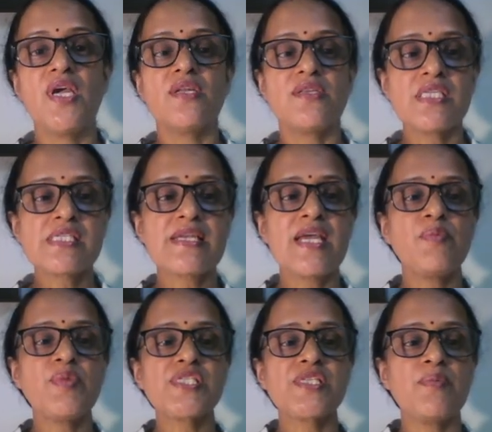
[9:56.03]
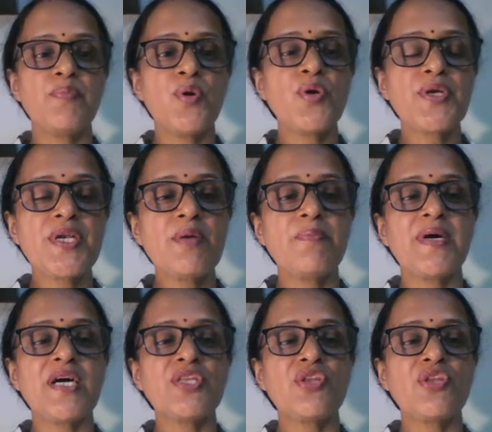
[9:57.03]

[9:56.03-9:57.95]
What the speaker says: This can be supported by